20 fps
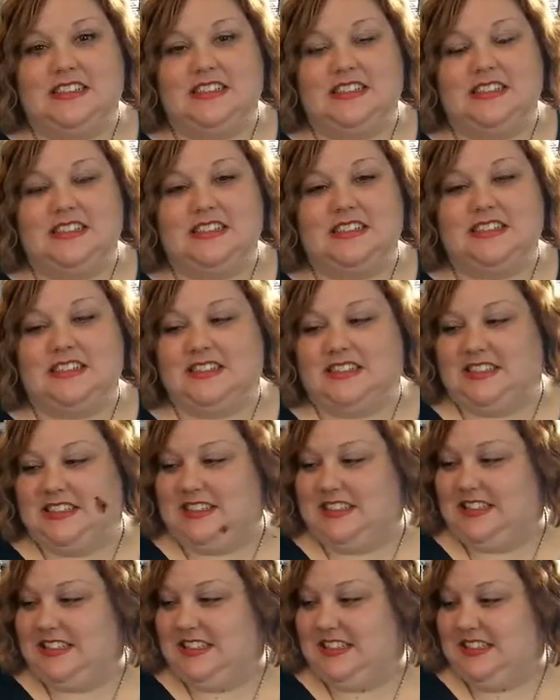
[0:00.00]

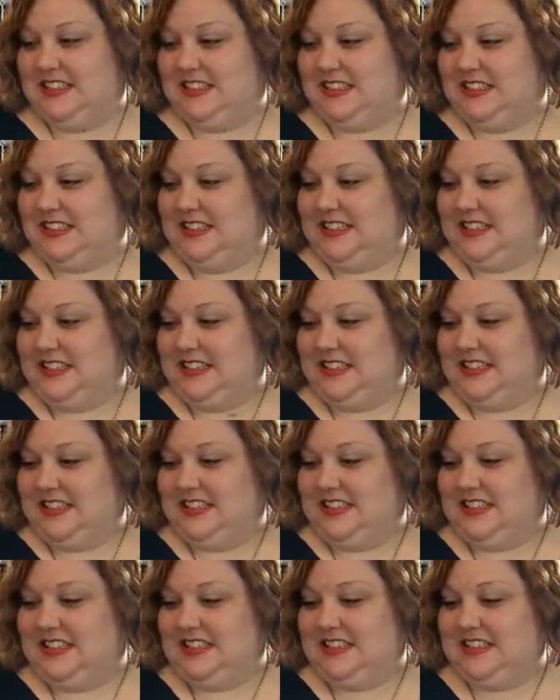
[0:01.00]

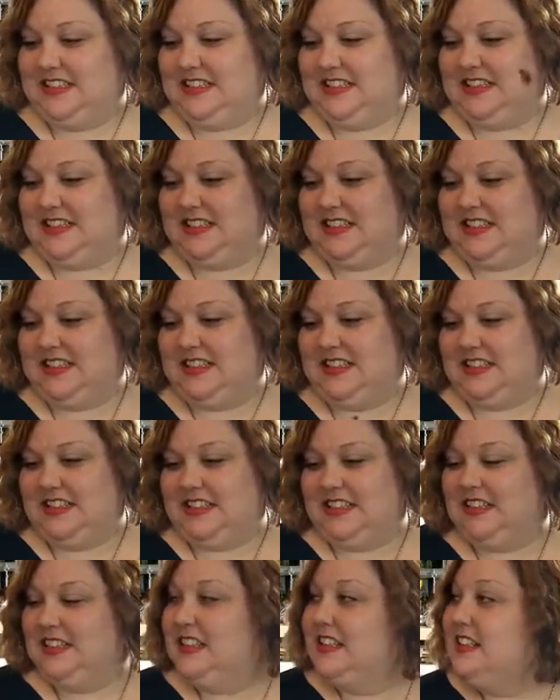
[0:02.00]

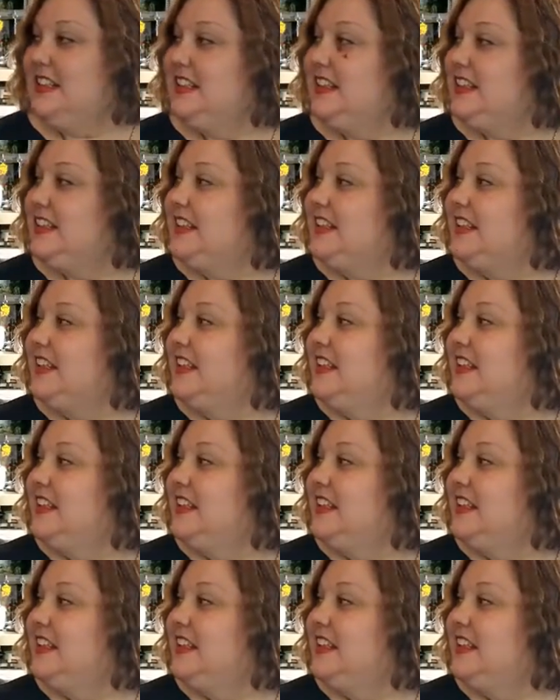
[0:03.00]
(silent)